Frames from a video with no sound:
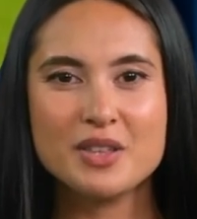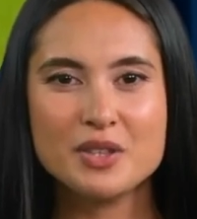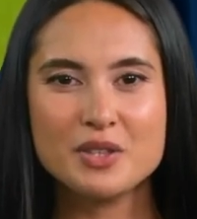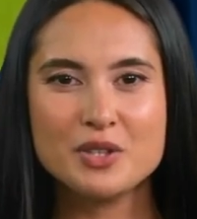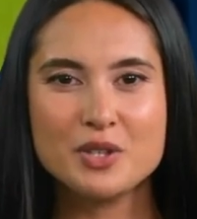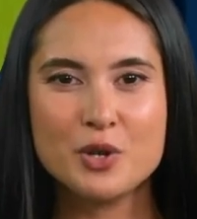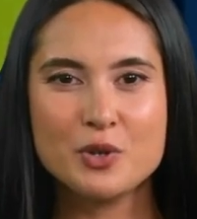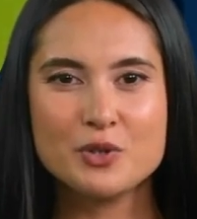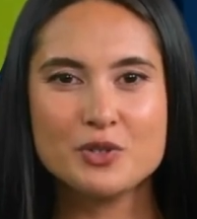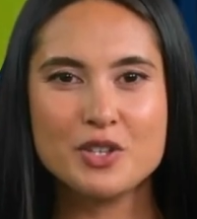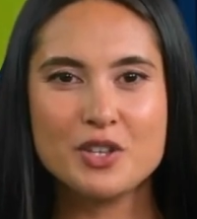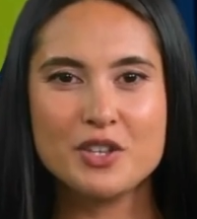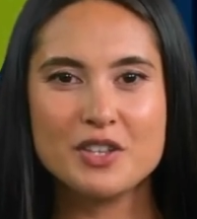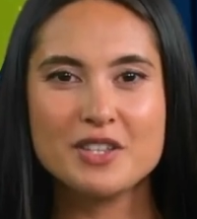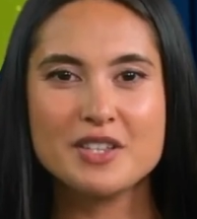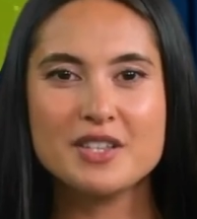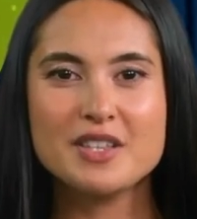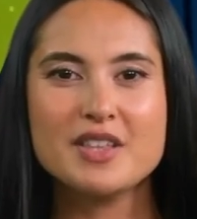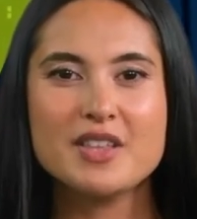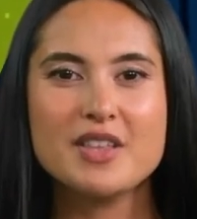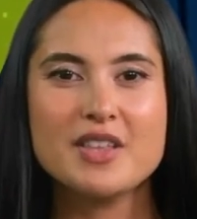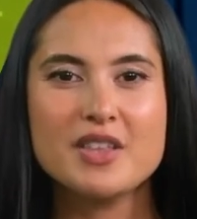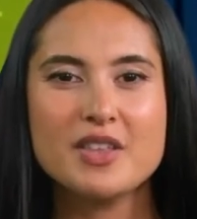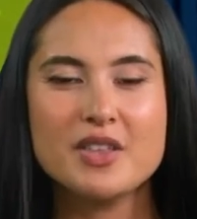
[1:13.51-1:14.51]
No dirt,
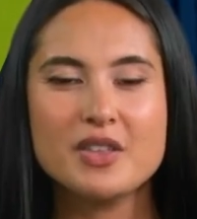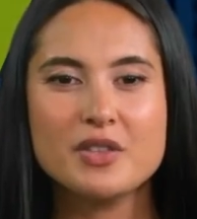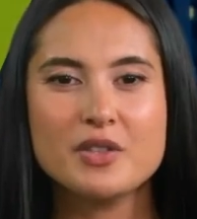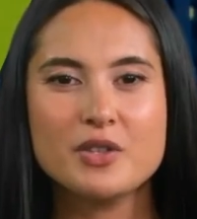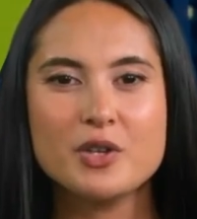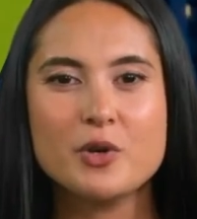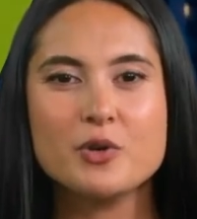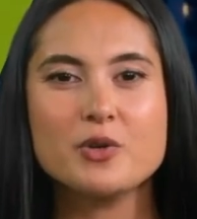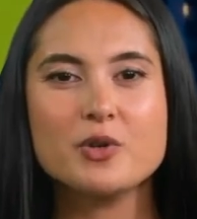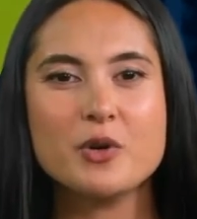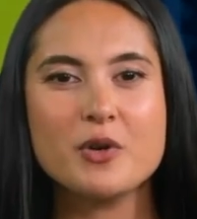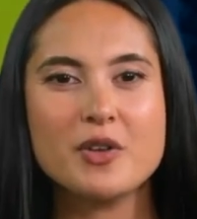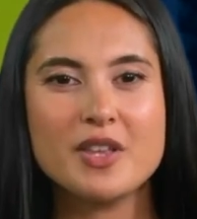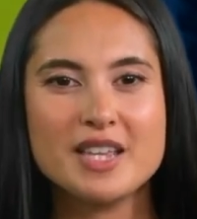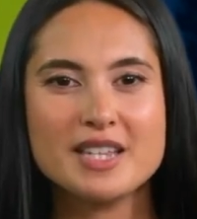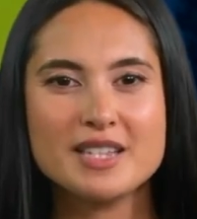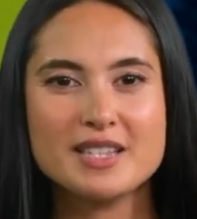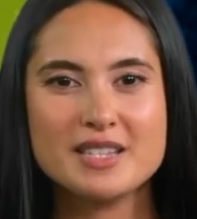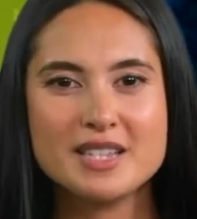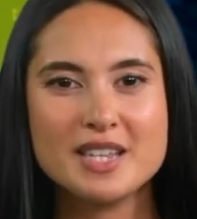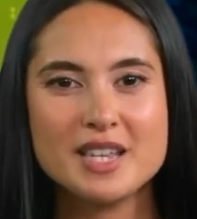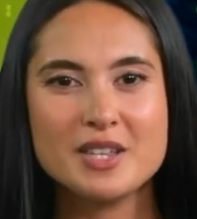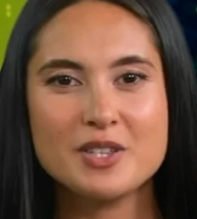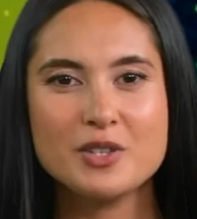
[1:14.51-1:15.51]
no
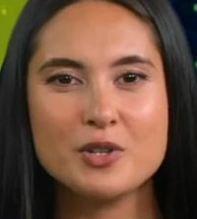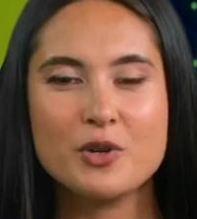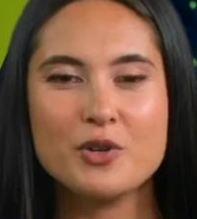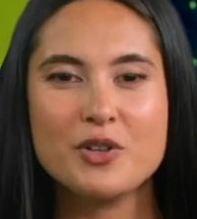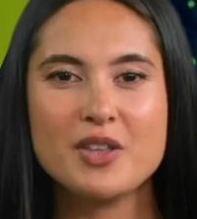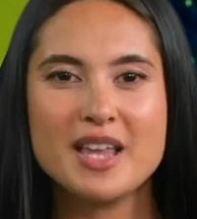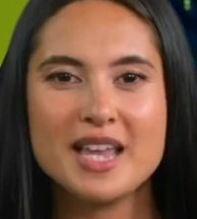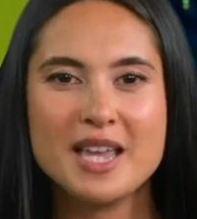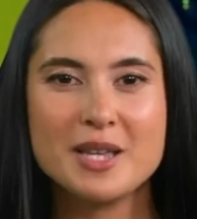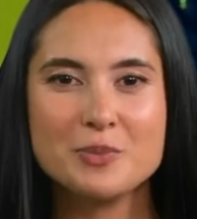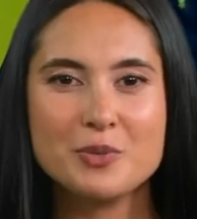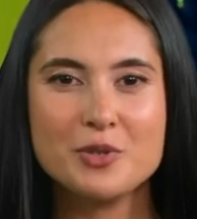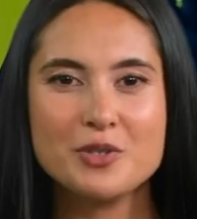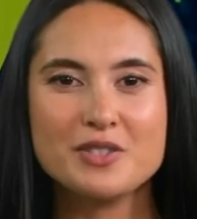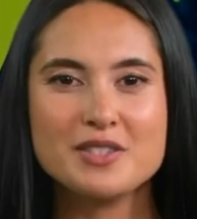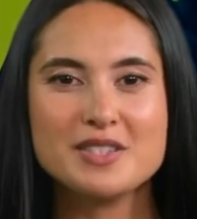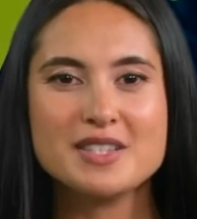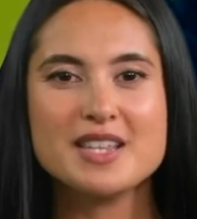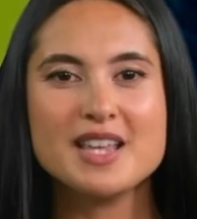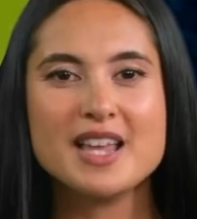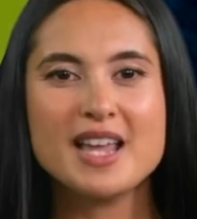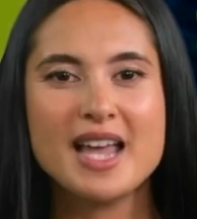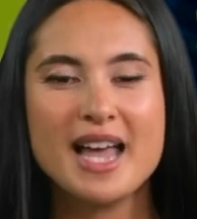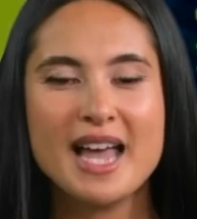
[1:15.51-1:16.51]
noise, no
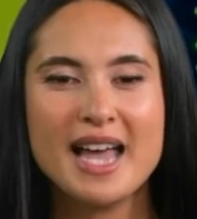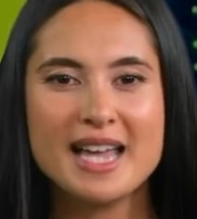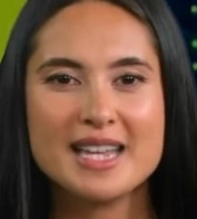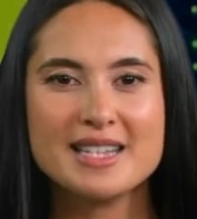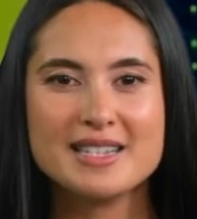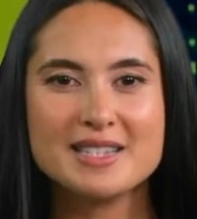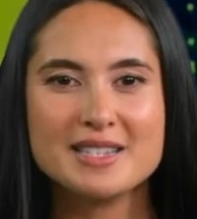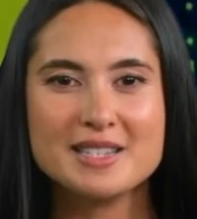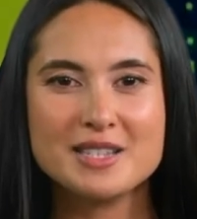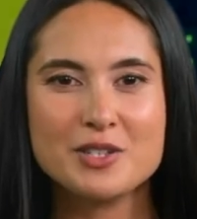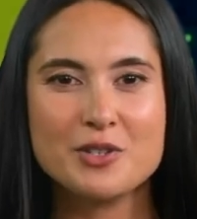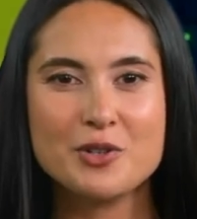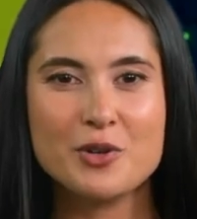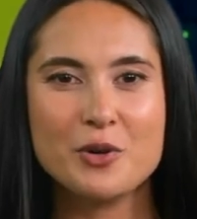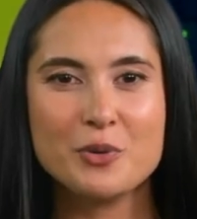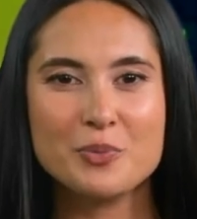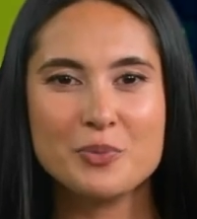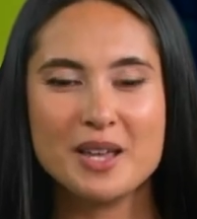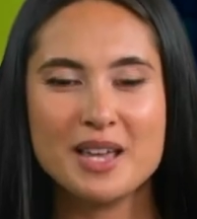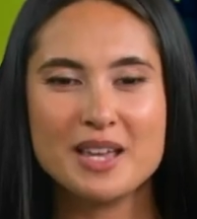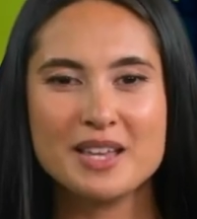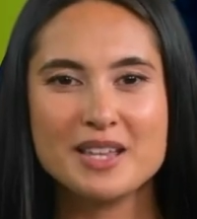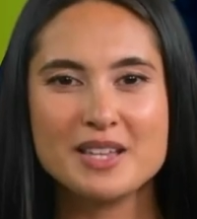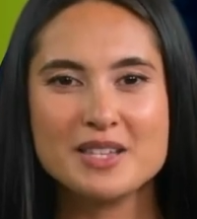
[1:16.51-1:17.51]
cables, and zero
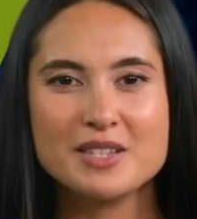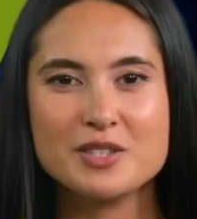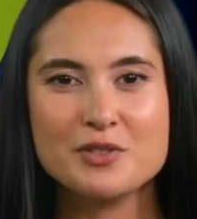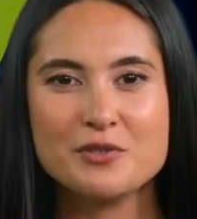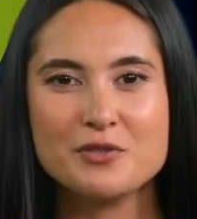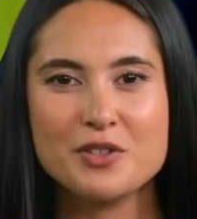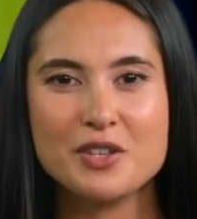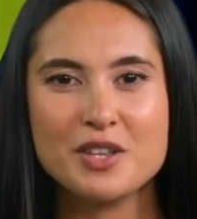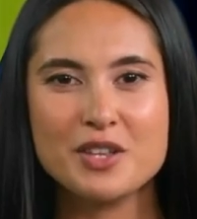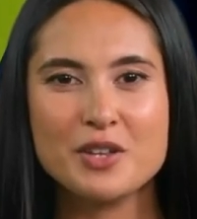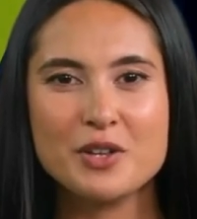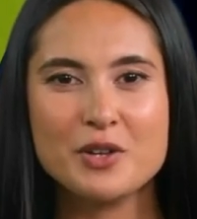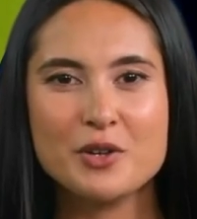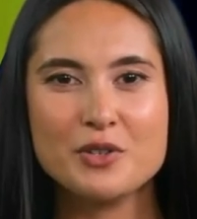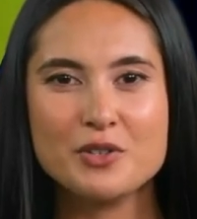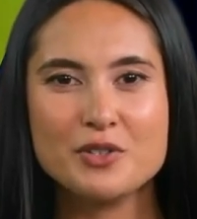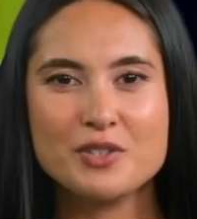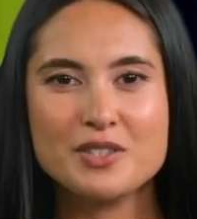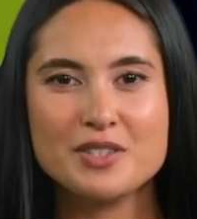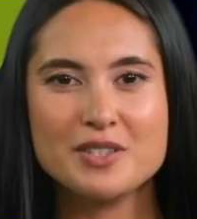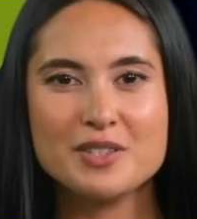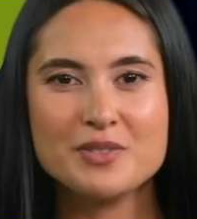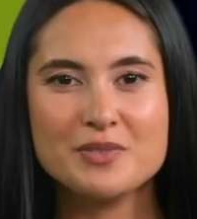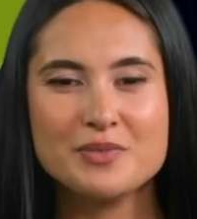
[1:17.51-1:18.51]
maintenance for
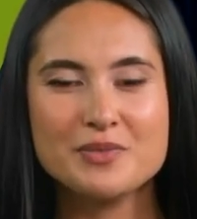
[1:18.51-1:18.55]
years.